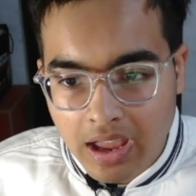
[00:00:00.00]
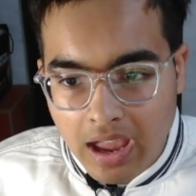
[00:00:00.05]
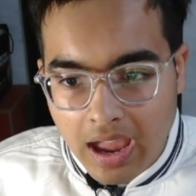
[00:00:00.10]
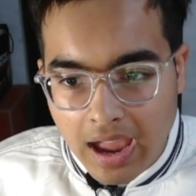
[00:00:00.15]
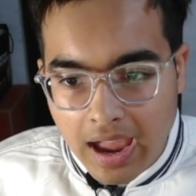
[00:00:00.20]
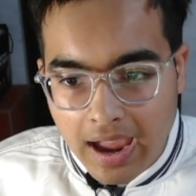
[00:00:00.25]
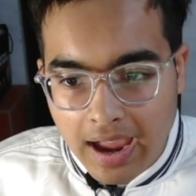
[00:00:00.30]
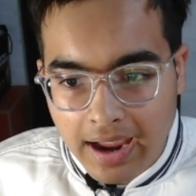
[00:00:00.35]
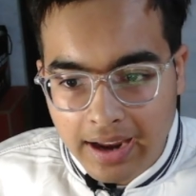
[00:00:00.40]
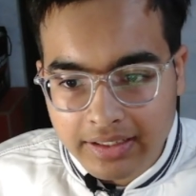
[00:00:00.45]

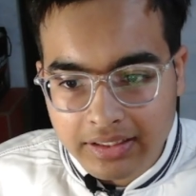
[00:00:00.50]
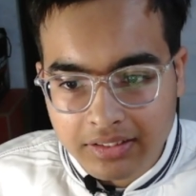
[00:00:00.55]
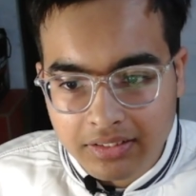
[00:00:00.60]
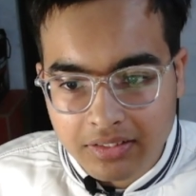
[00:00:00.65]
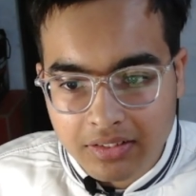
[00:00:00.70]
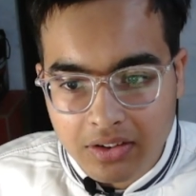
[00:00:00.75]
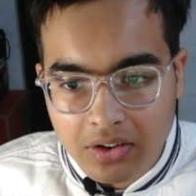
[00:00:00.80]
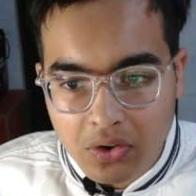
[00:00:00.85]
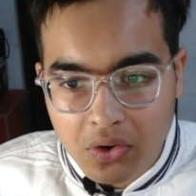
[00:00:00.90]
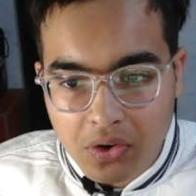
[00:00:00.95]
And
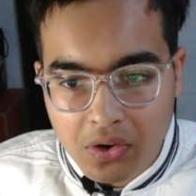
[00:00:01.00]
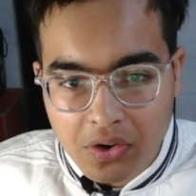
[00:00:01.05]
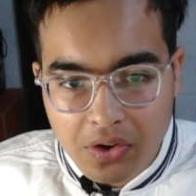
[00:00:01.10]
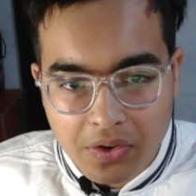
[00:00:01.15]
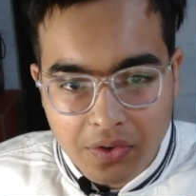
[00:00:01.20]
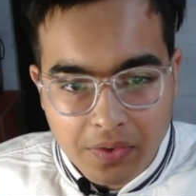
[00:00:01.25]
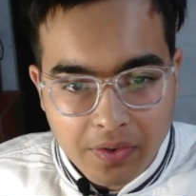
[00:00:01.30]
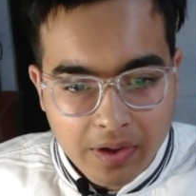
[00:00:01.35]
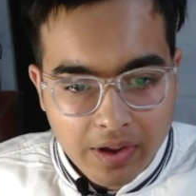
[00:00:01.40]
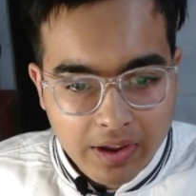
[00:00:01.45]

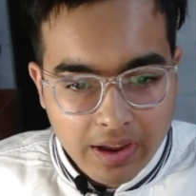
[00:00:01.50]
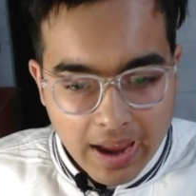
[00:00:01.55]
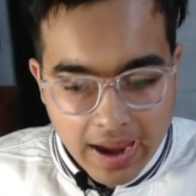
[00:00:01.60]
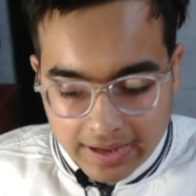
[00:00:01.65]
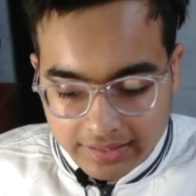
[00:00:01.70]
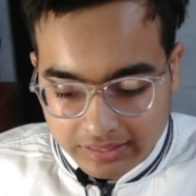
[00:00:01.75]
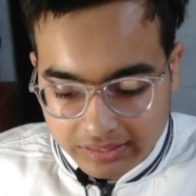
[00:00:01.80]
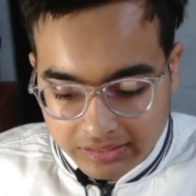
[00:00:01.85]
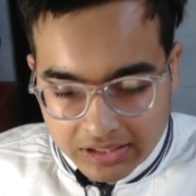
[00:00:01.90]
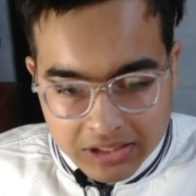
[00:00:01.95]

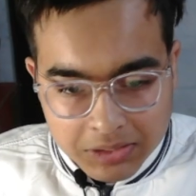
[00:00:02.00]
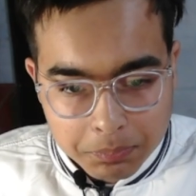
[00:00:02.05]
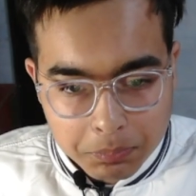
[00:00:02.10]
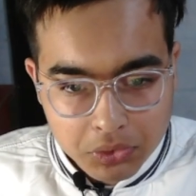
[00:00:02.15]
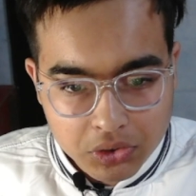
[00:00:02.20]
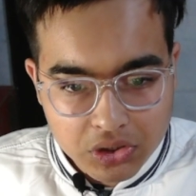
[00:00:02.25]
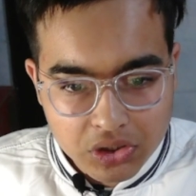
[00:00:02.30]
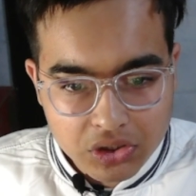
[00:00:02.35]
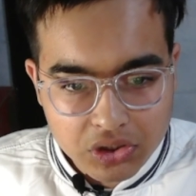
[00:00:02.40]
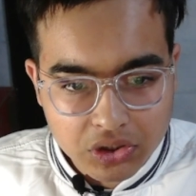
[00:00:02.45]
at this
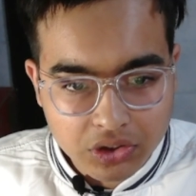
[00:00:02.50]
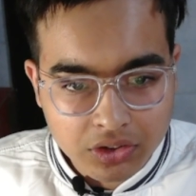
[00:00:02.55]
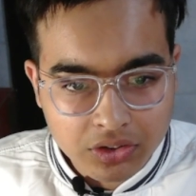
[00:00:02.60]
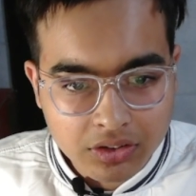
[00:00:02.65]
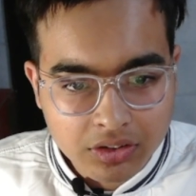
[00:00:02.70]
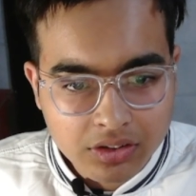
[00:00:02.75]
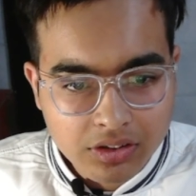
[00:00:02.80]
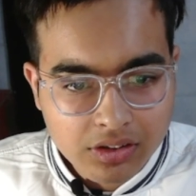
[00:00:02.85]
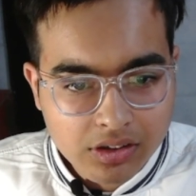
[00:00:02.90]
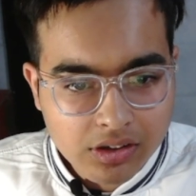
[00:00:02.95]

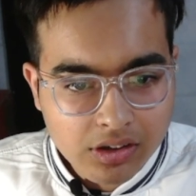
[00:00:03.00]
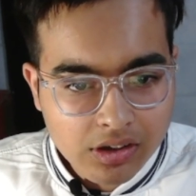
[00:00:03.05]
position,